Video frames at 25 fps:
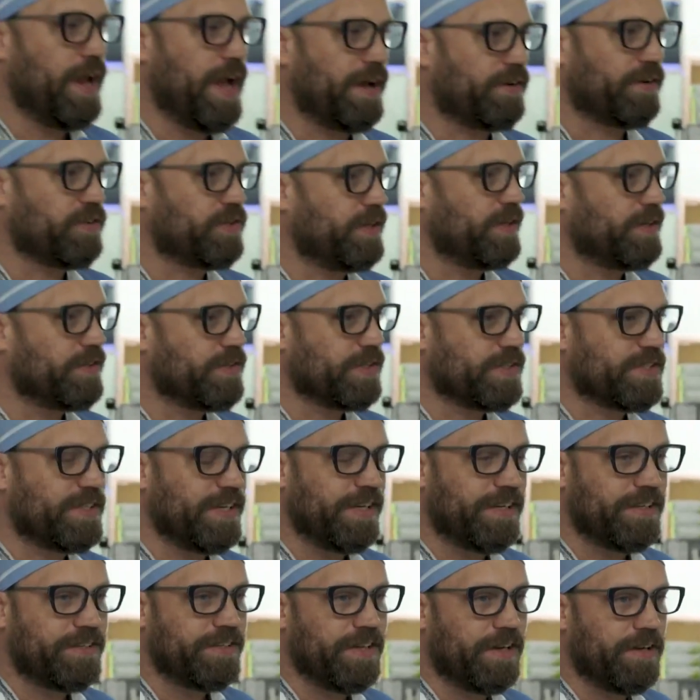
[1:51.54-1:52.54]
reaction just
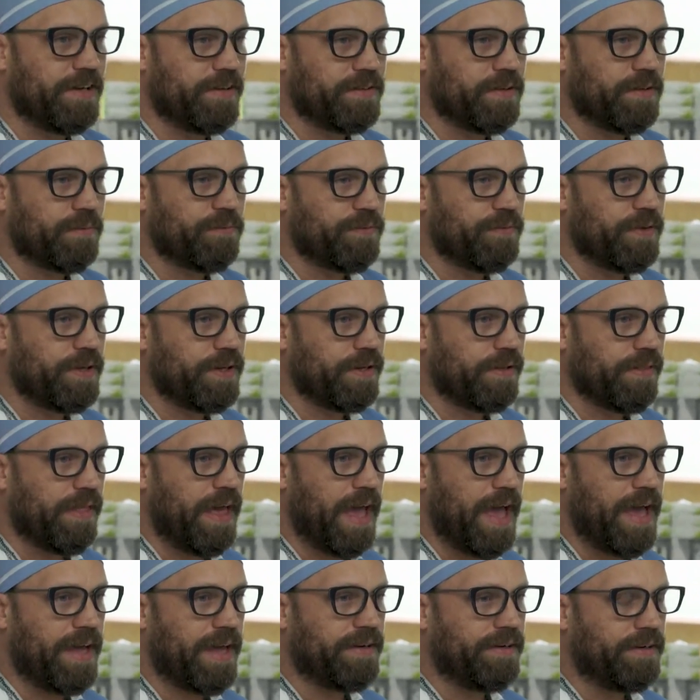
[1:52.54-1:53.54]
to, to, to feel
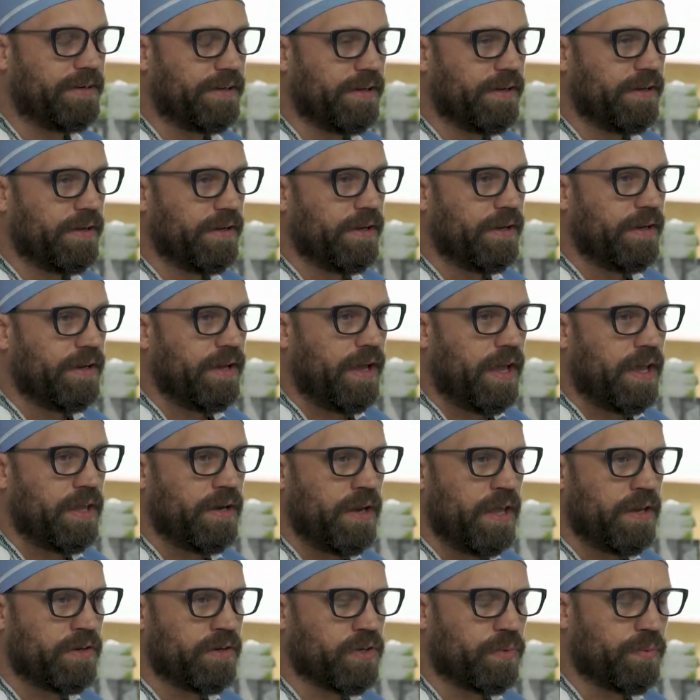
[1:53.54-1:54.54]
that
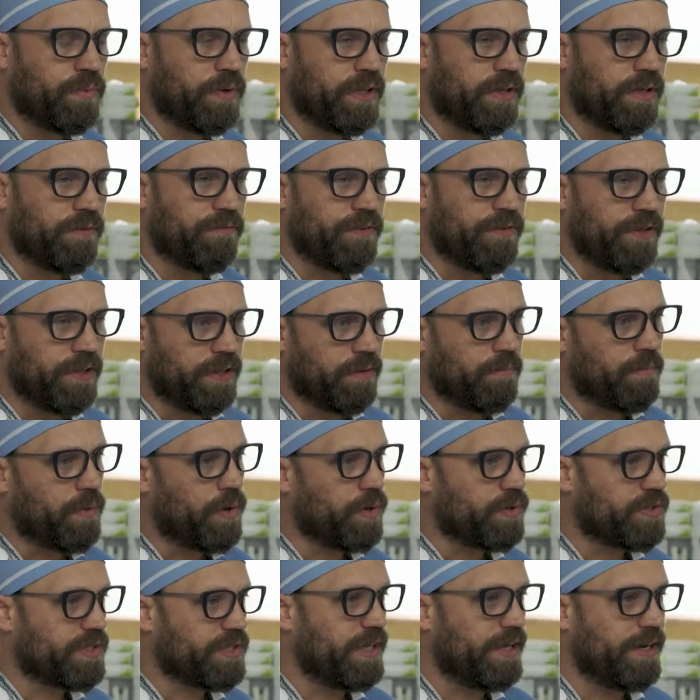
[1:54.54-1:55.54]
and, and, to really feel
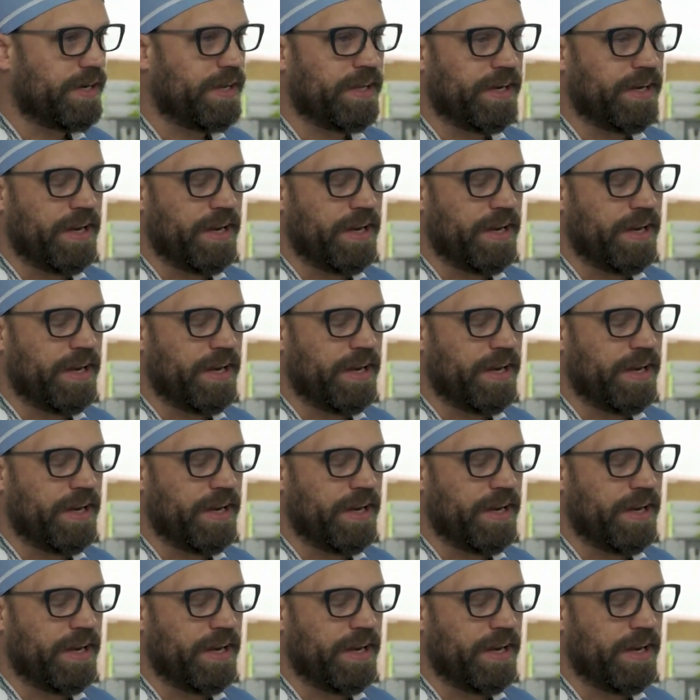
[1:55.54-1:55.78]
immersed in